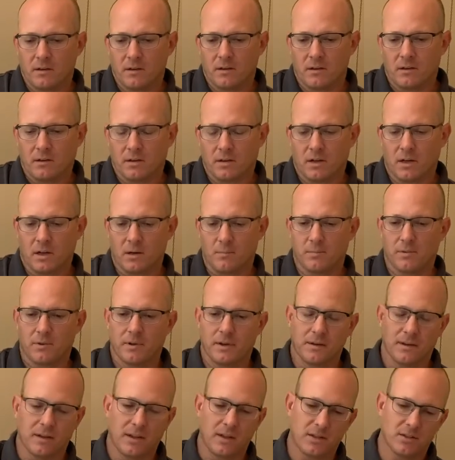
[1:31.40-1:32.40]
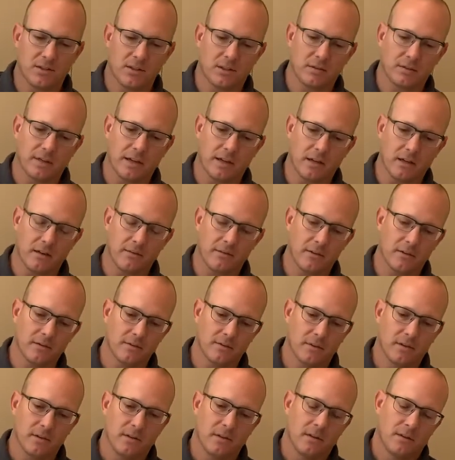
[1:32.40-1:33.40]
cup, and then they should go take cover.
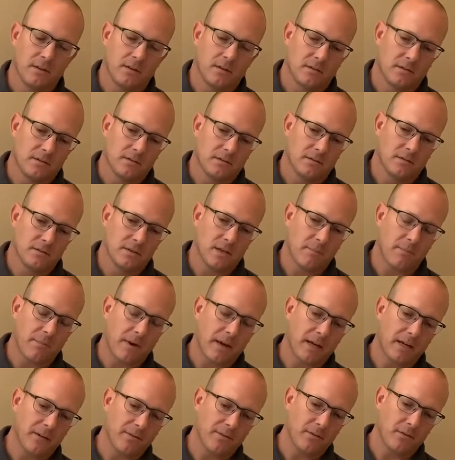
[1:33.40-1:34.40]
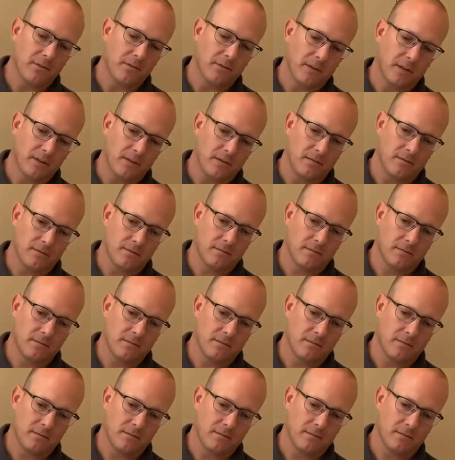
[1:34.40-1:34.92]
Step back a few feet.